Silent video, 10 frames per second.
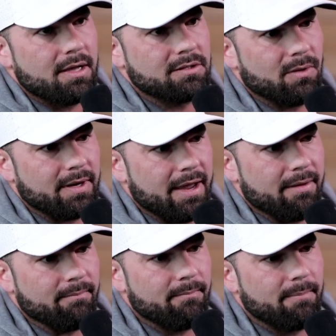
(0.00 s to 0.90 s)
And so
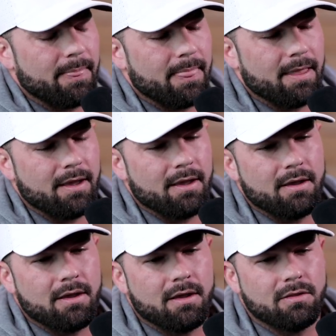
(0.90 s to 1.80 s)
again,
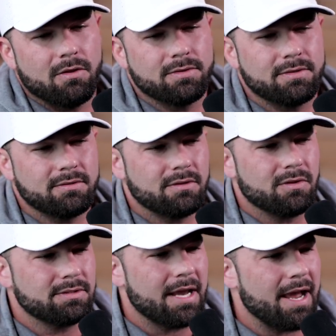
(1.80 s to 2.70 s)
those
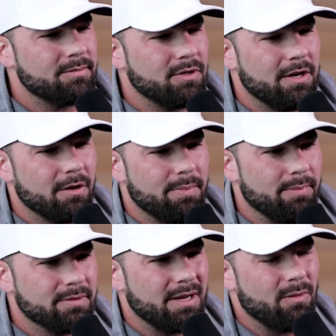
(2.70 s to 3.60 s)
those times you hear
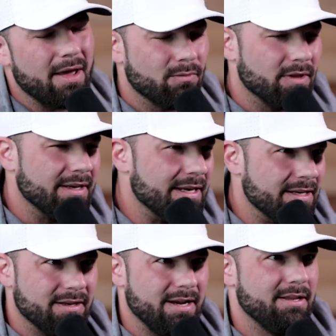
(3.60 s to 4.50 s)
people say, "Well, I don't really
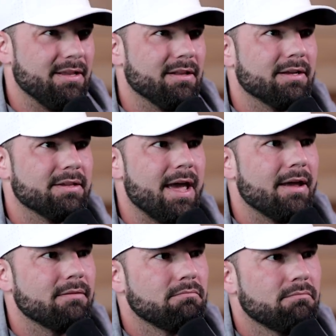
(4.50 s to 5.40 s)
need anything like
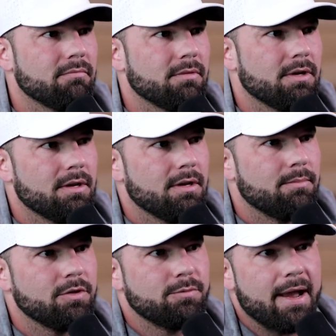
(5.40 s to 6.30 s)
that."
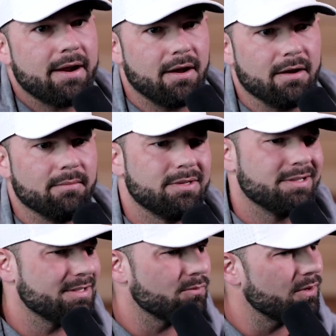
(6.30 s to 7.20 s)
Push back on them.
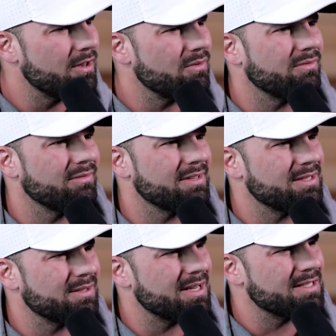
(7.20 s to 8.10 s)
Is it really
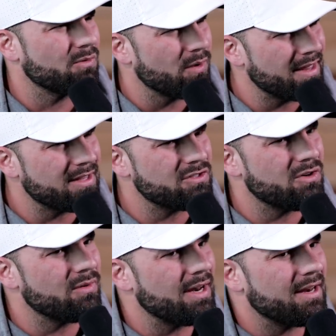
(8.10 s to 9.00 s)
is it, is it really that
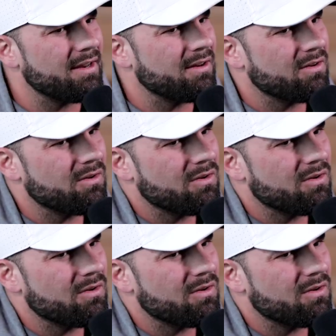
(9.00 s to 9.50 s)
you don't need it,